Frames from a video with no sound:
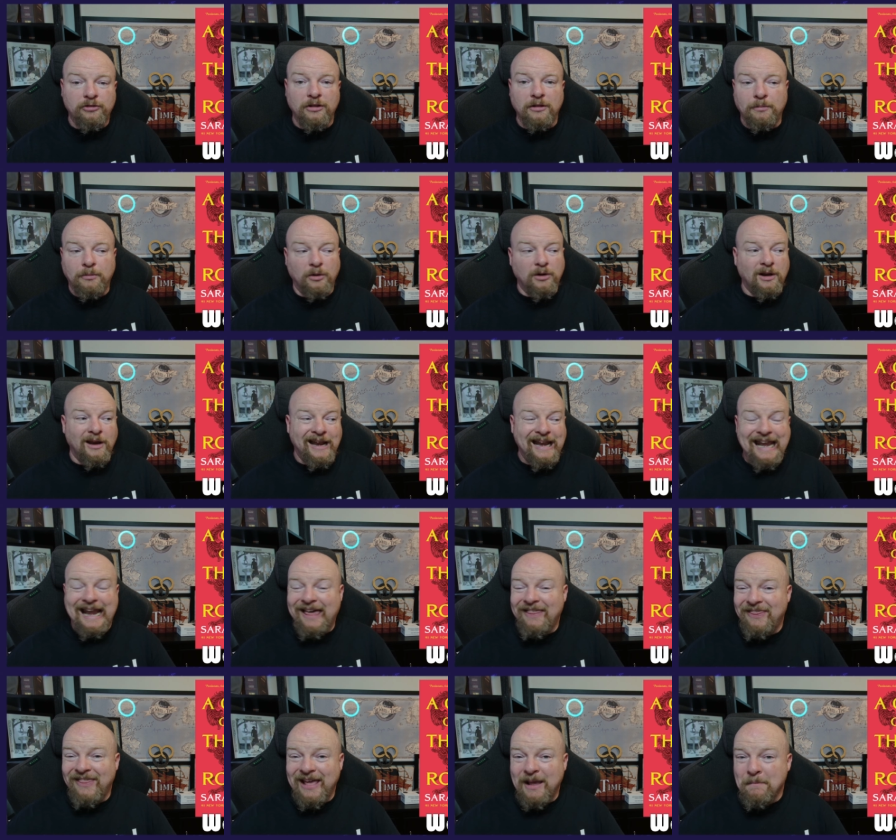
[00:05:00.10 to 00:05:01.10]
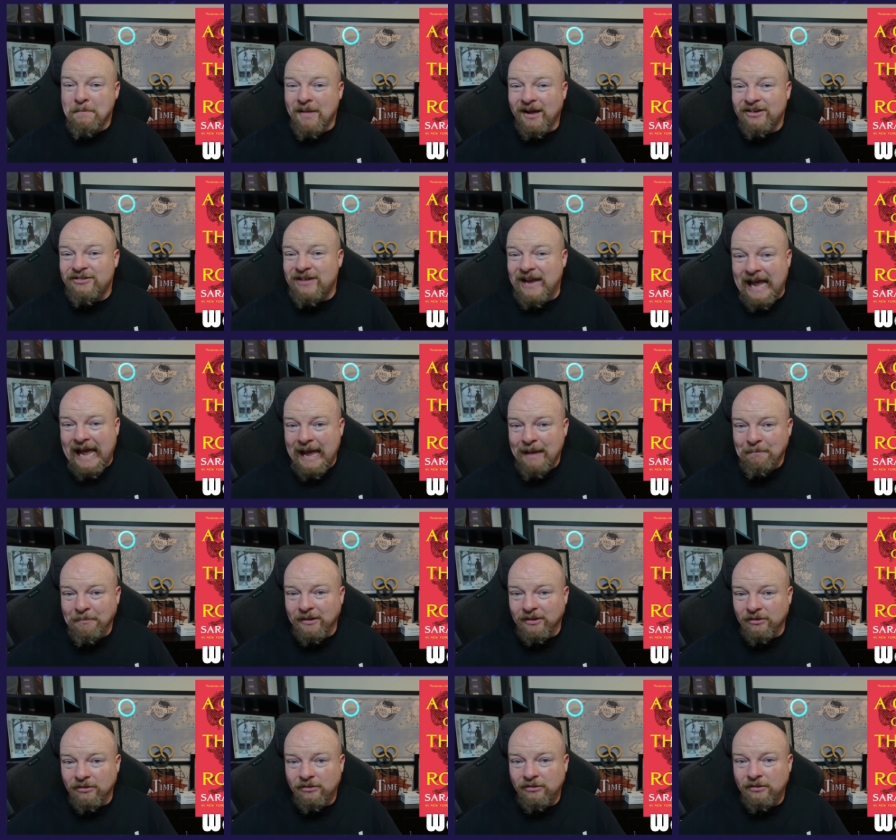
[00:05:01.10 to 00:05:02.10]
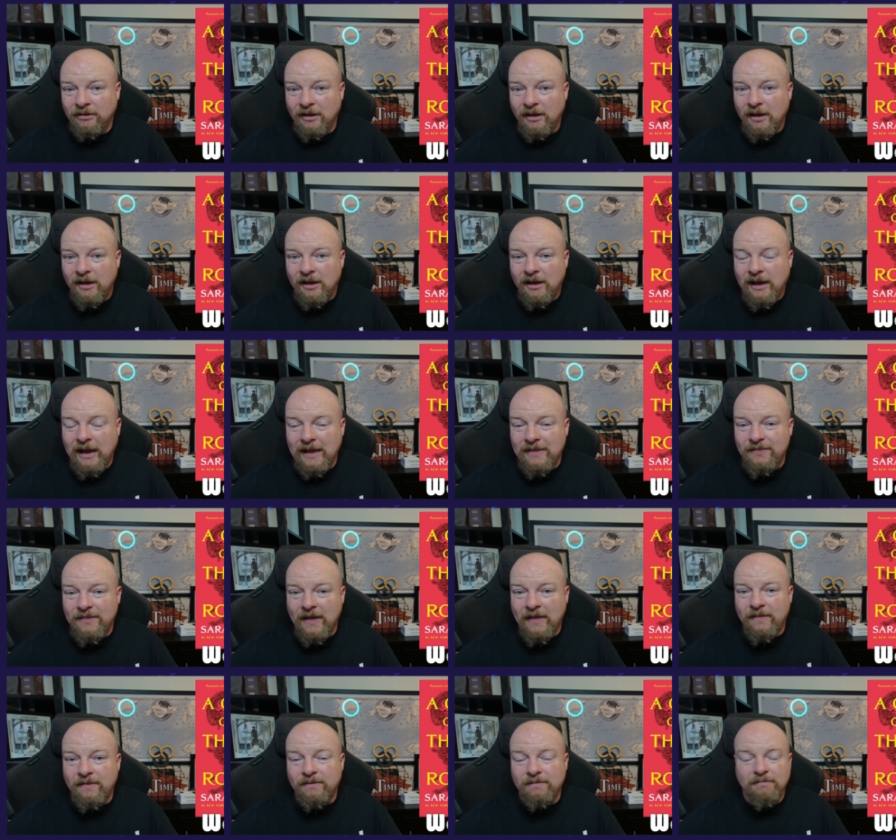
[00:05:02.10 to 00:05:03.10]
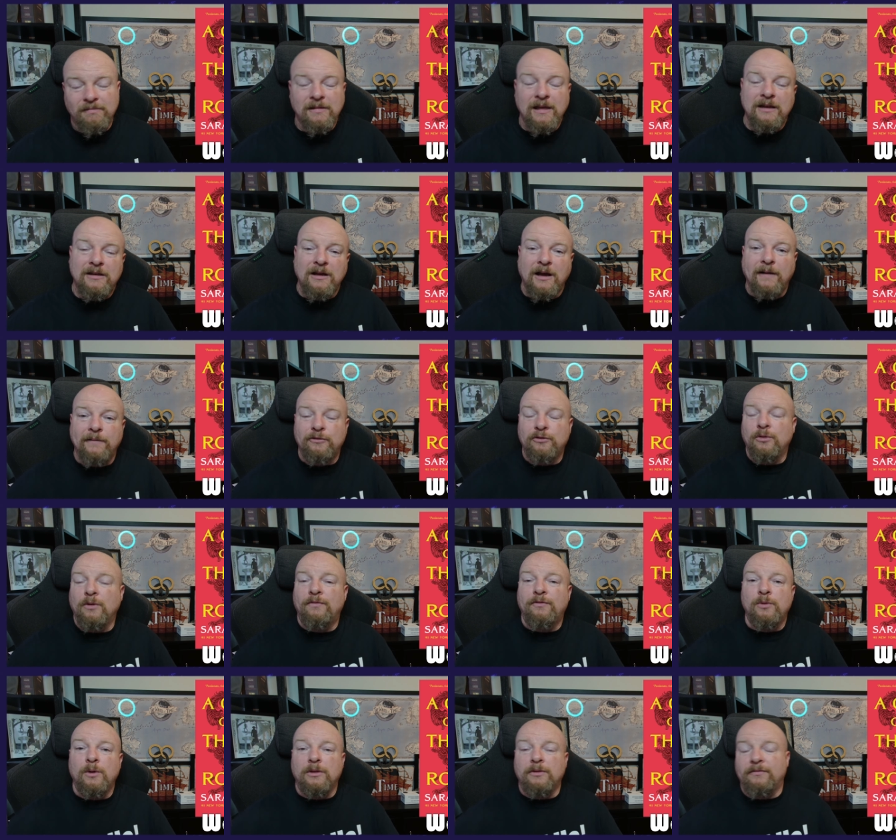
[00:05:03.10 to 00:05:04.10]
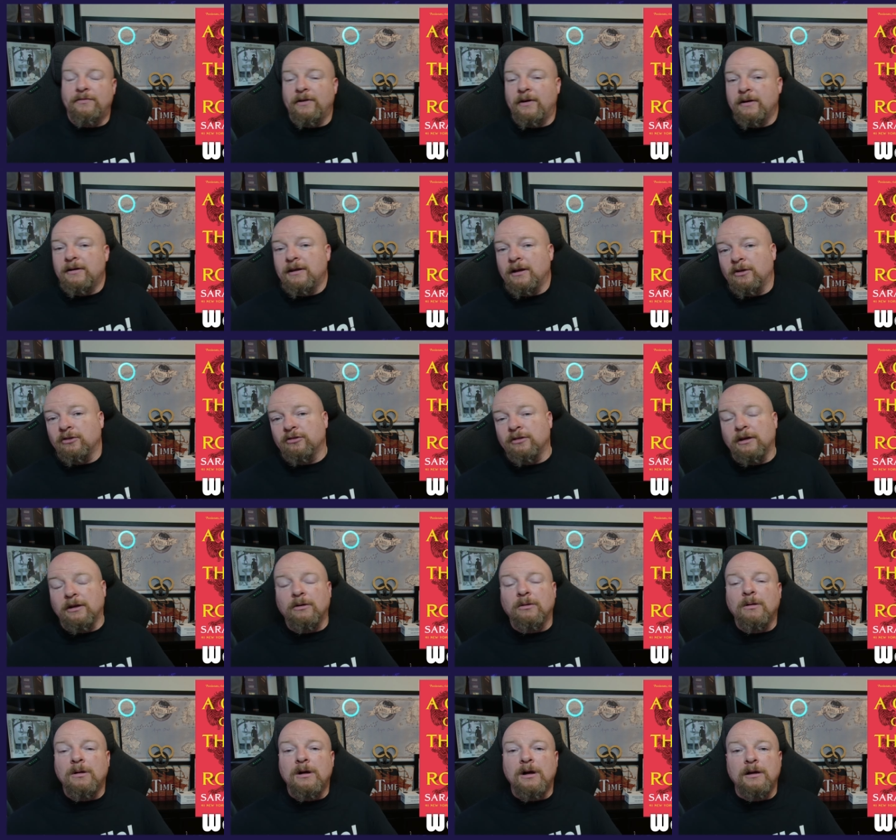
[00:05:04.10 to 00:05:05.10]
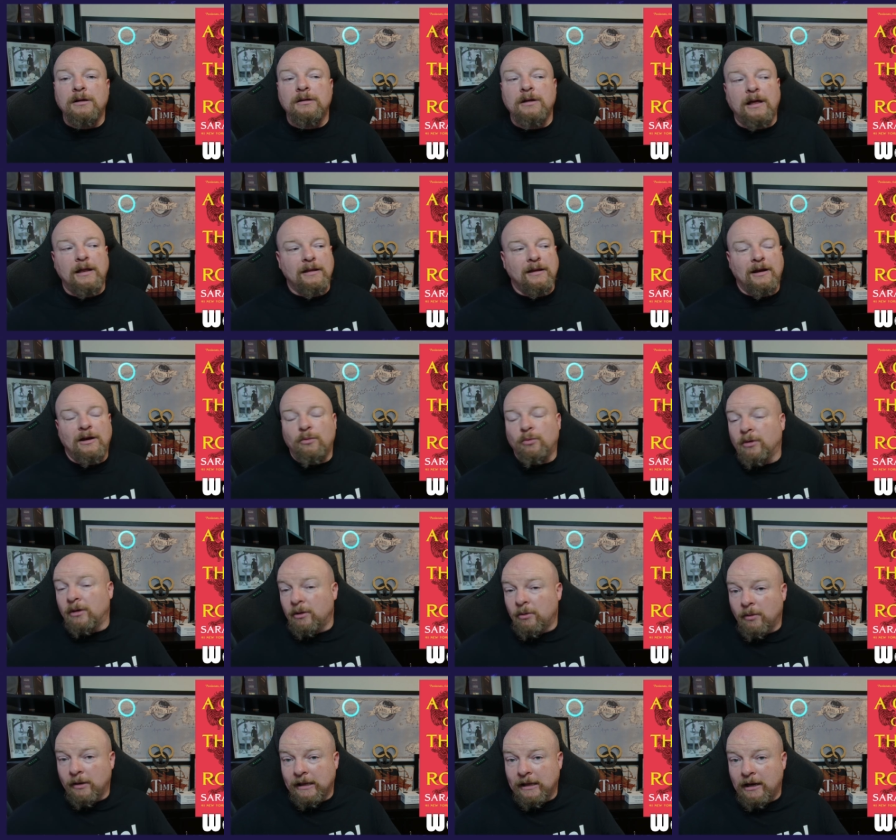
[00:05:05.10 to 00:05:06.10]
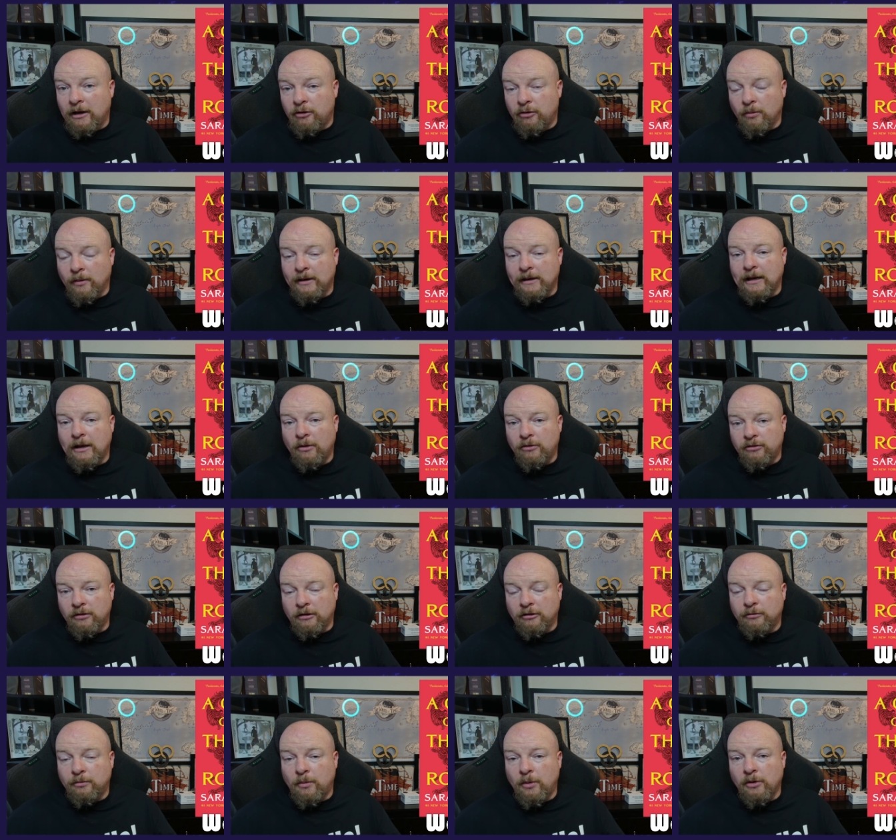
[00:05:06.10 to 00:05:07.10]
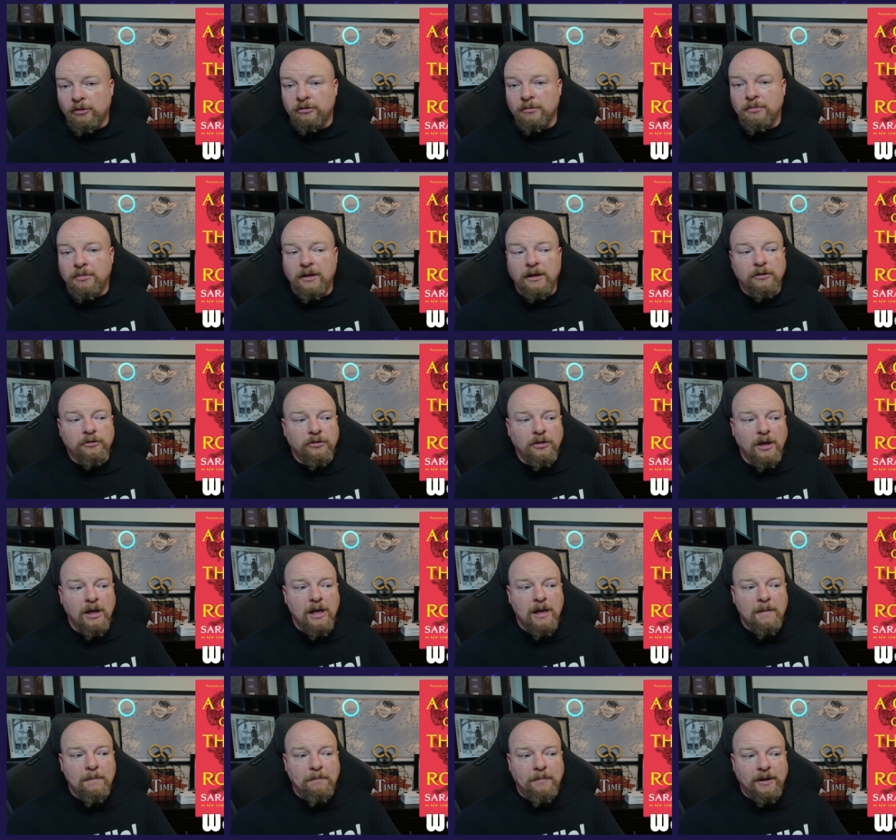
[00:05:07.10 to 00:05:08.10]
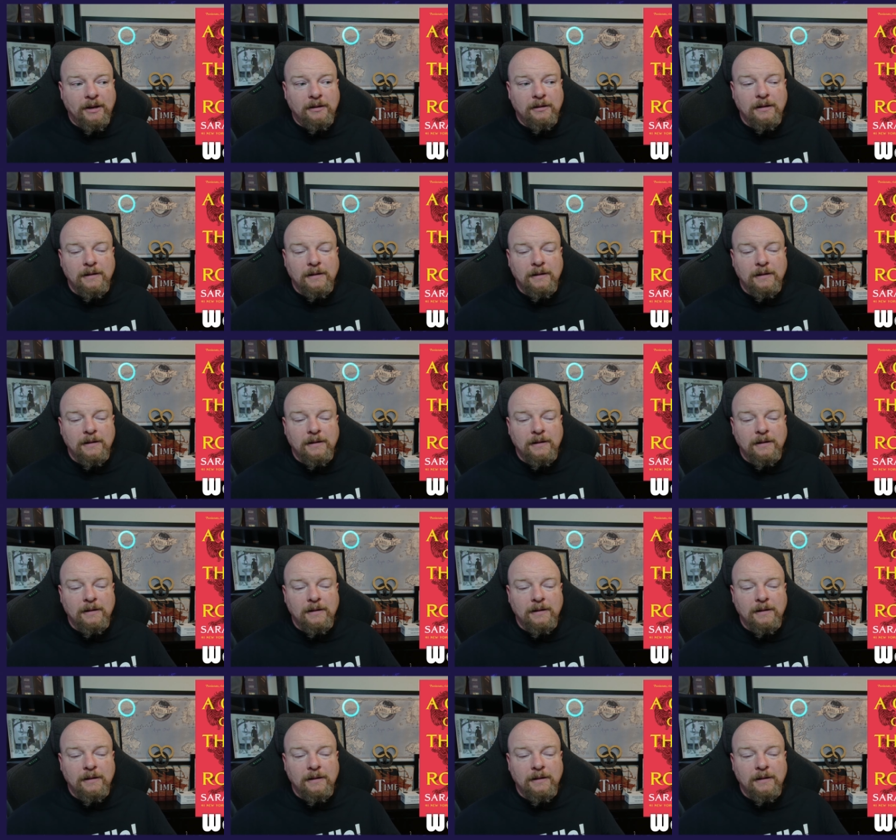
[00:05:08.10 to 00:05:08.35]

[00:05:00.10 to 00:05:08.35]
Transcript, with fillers: of the book, nothing much happens. And then it dives into a few other fairy tales later on, and I don't really want to get into right now because it'll spoil some things. But